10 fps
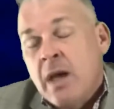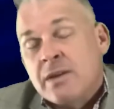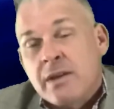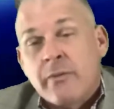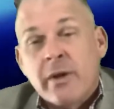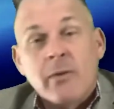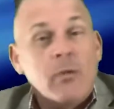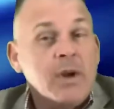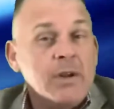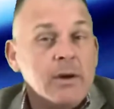Celebrating
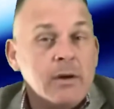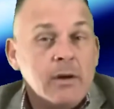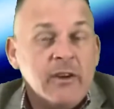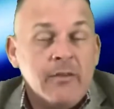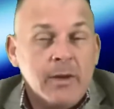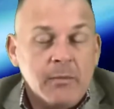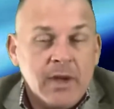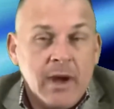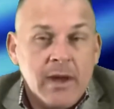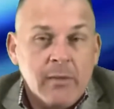1 year of
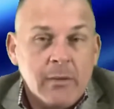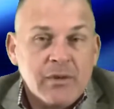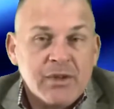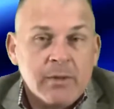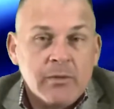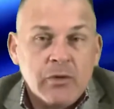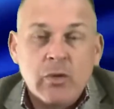BIA membership,